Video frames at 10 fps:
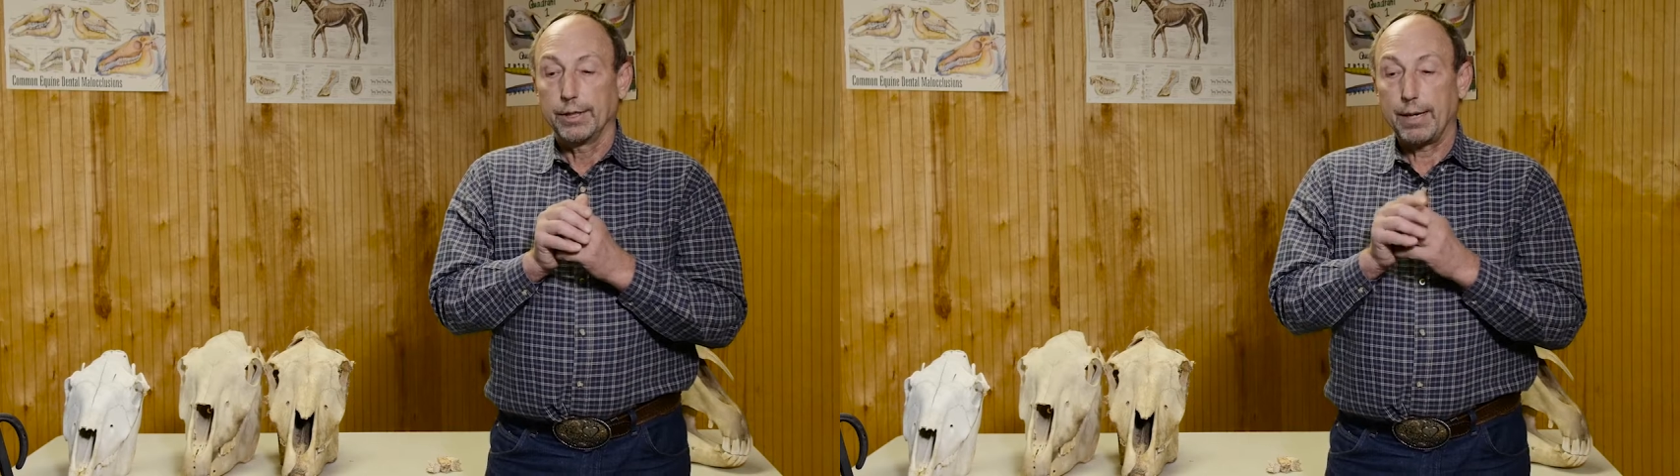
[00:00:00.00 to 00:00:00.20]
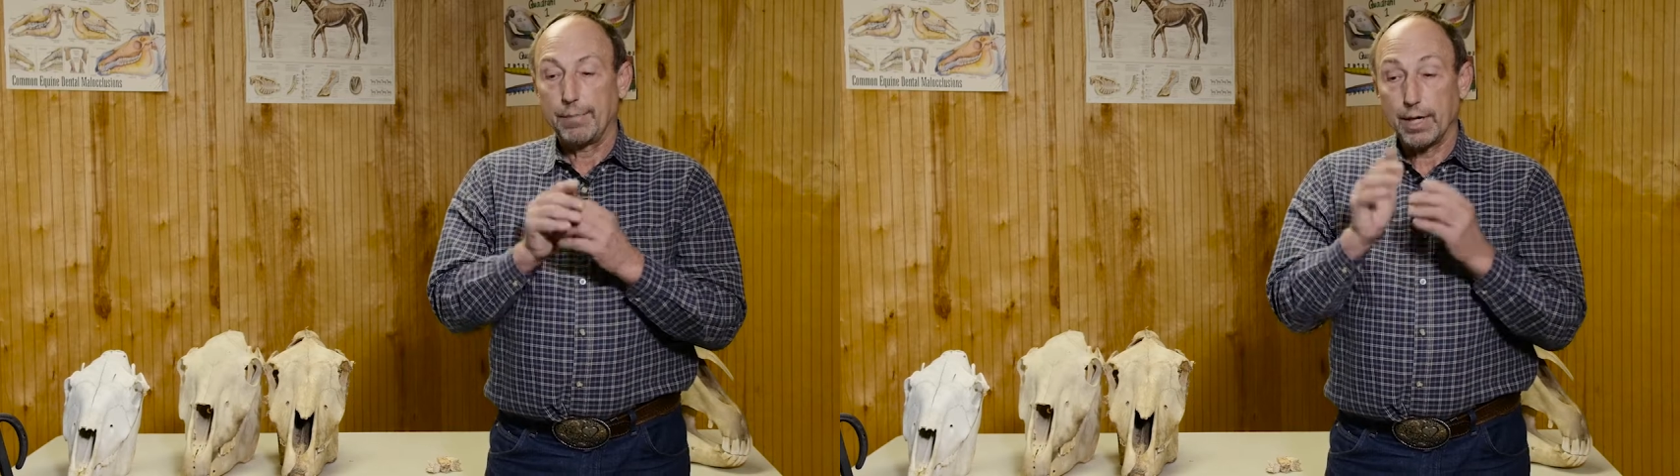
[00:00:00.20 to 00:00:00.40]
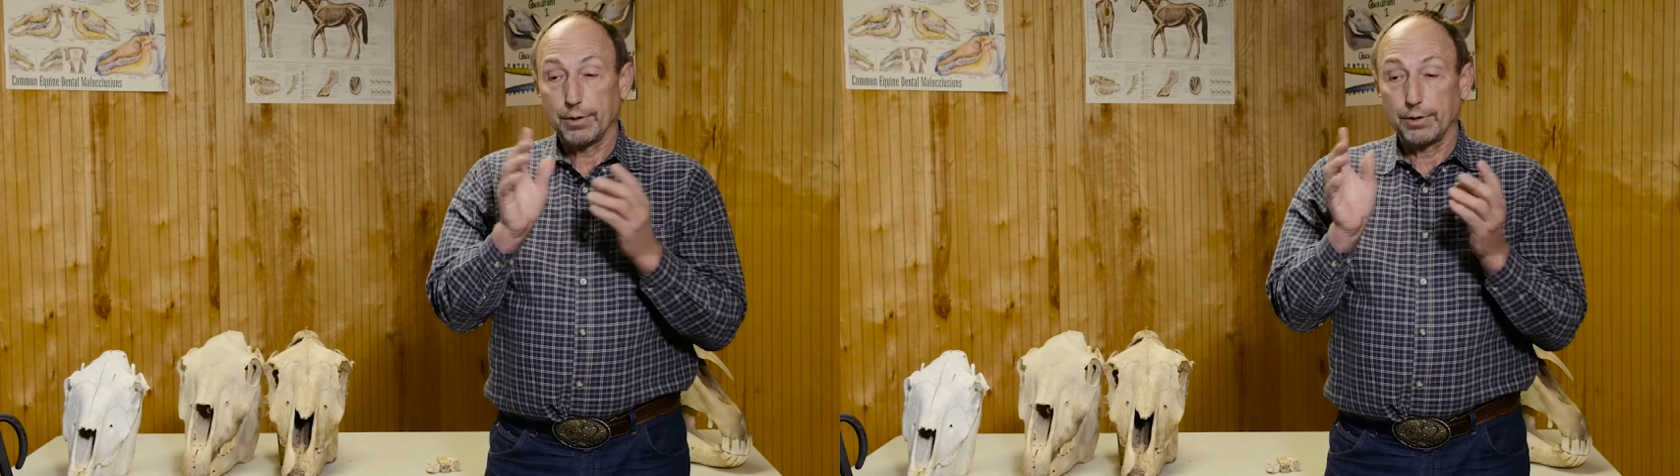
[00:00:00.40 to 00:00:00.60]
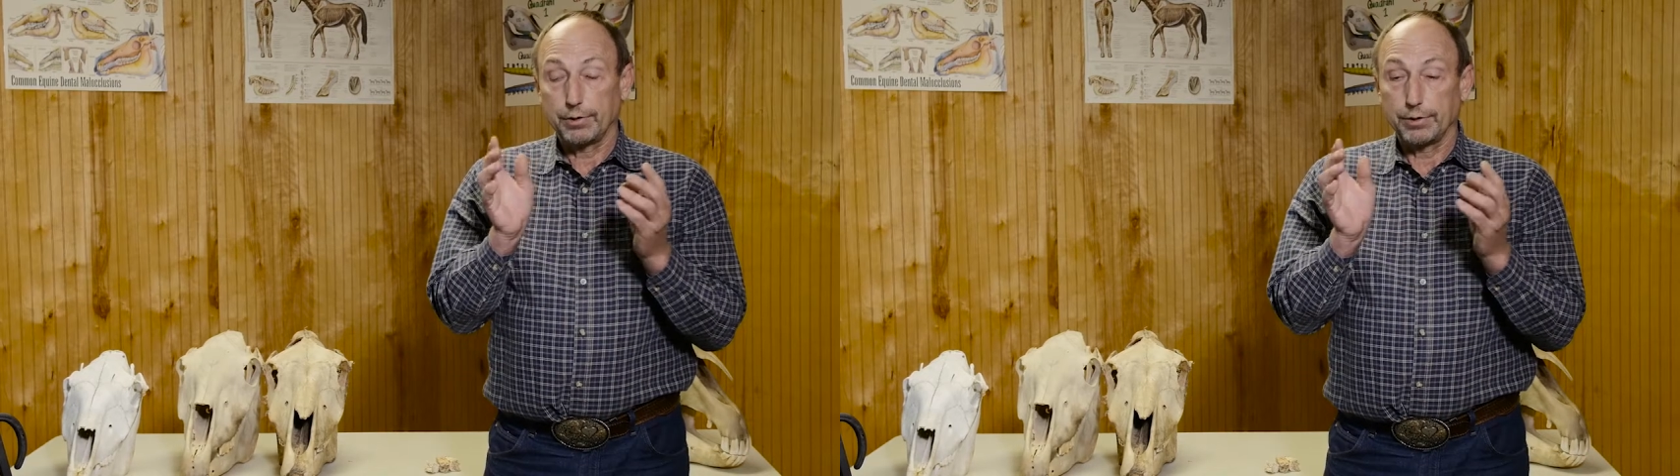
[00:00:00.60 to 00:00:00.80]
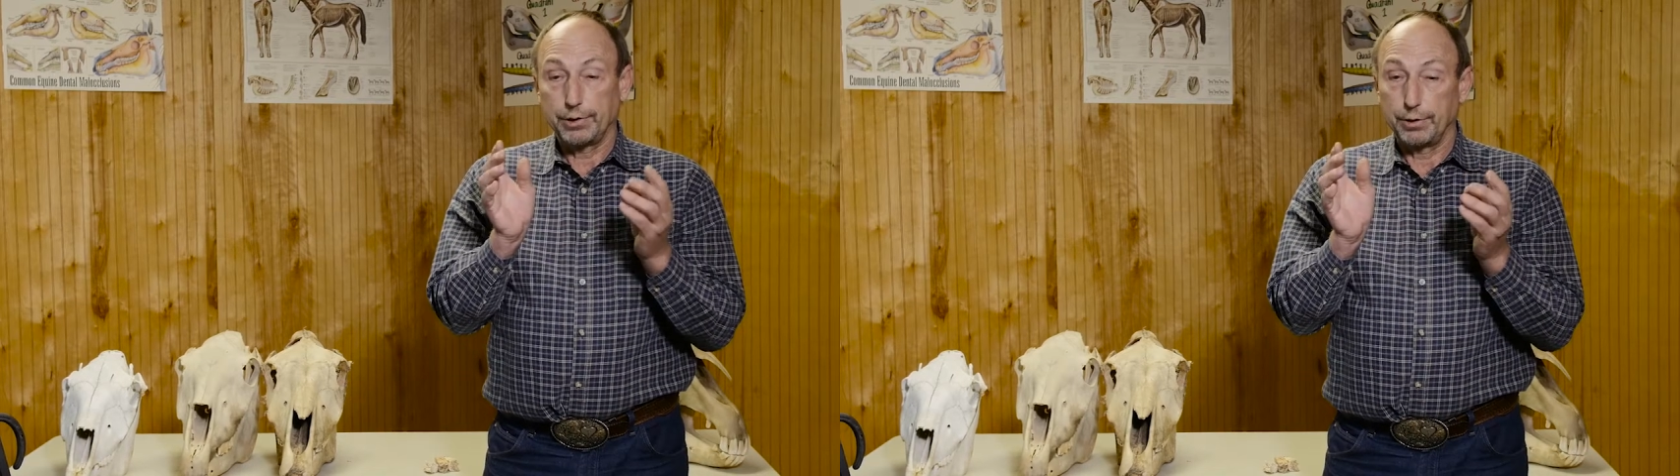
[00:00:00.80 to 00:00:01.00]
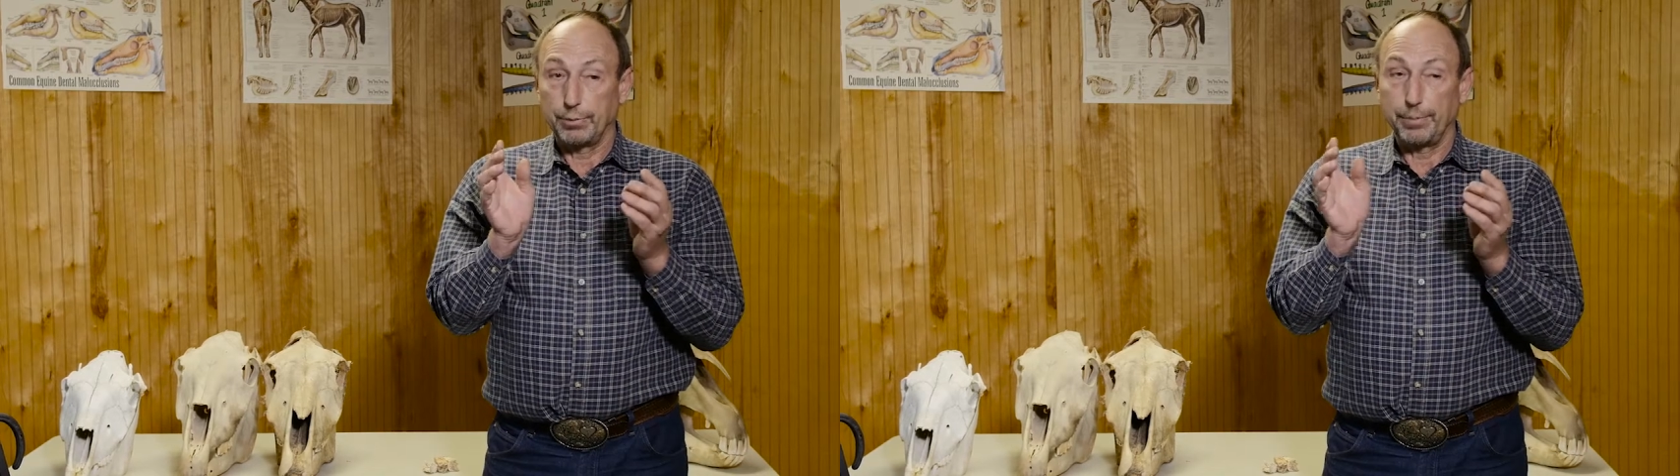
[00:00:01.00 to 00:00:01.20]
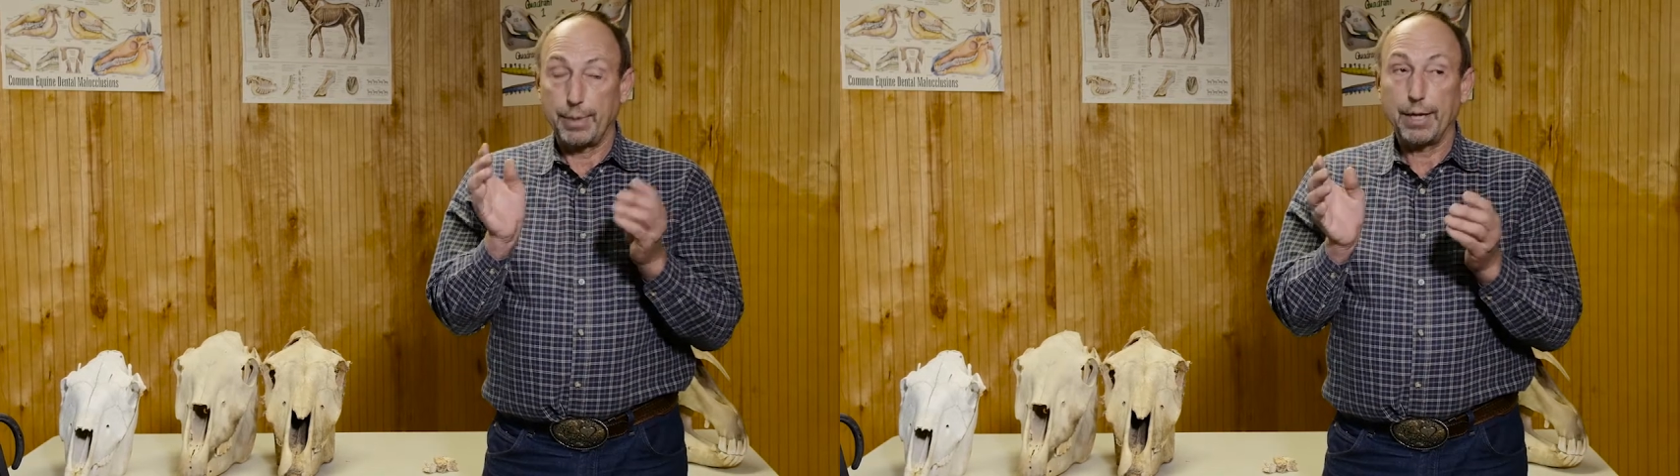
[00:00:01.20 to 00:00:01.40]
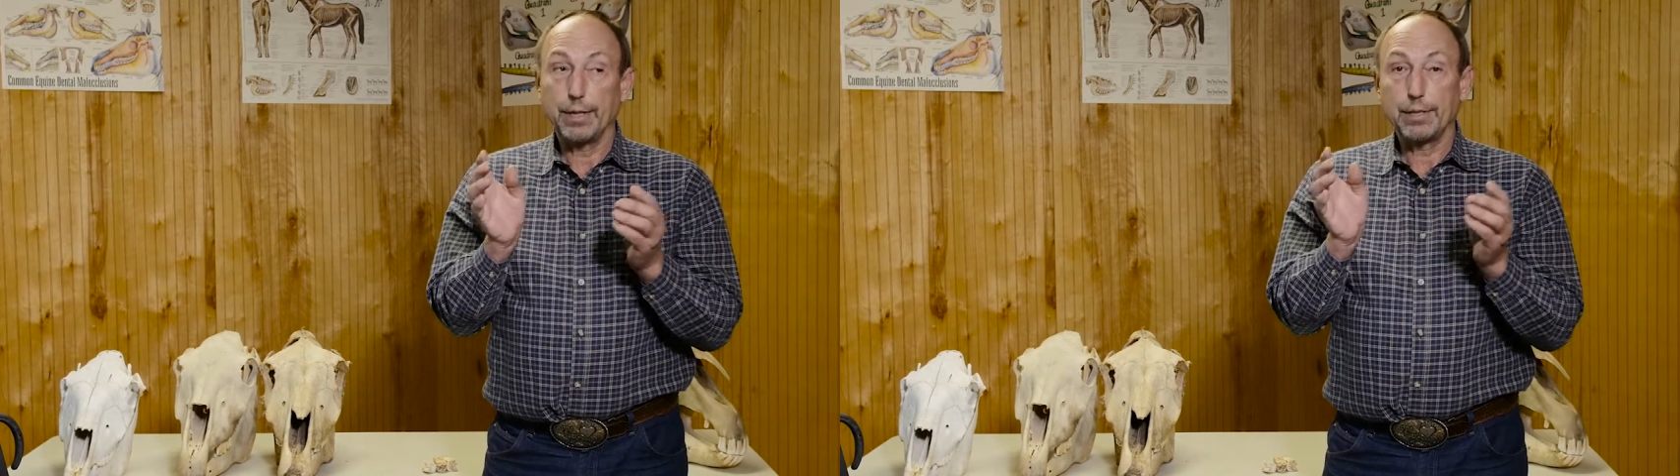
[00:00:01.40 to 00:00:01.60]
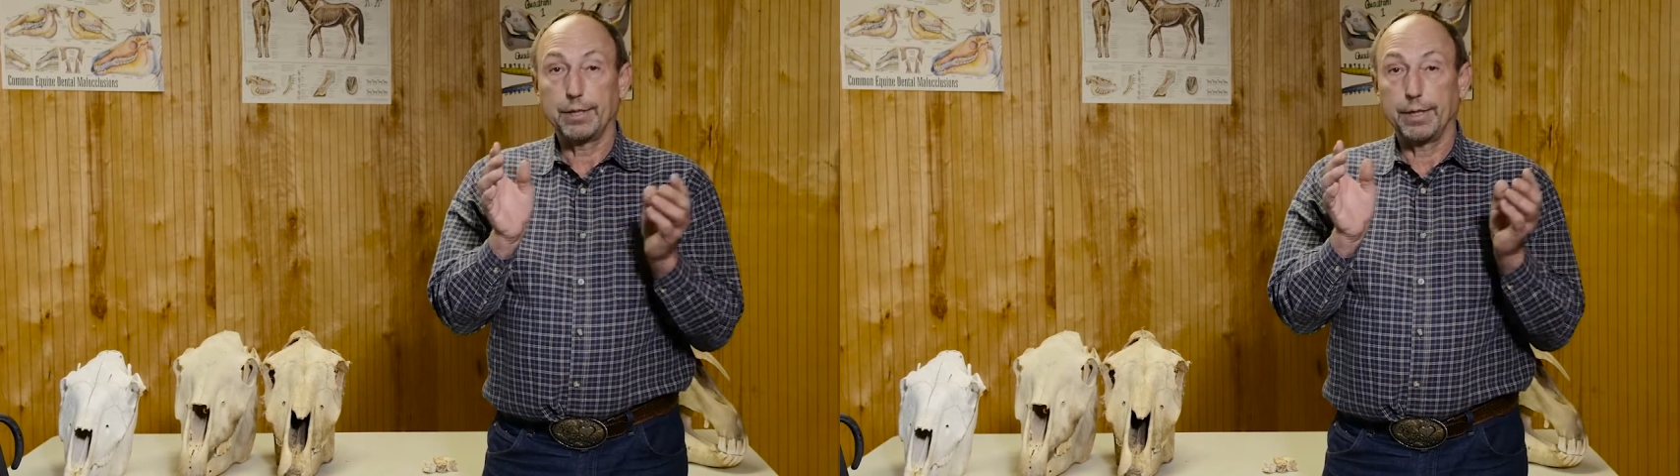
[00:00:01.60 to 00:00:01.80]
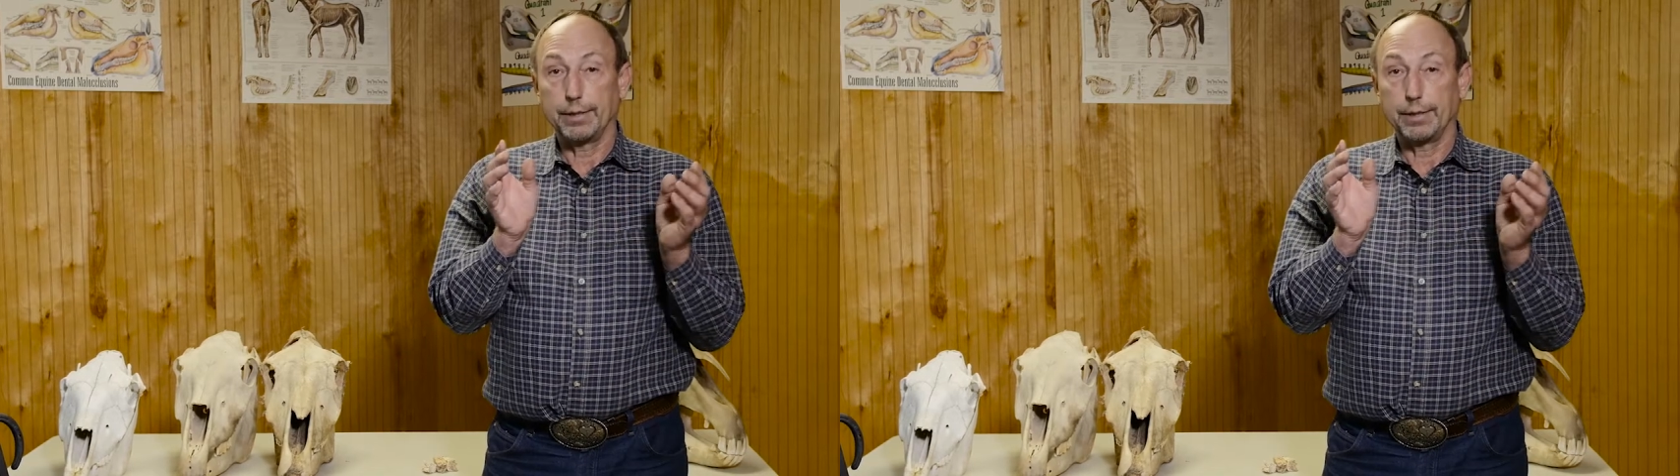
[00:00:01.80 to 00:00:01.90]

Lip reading: that mouth should be balanced,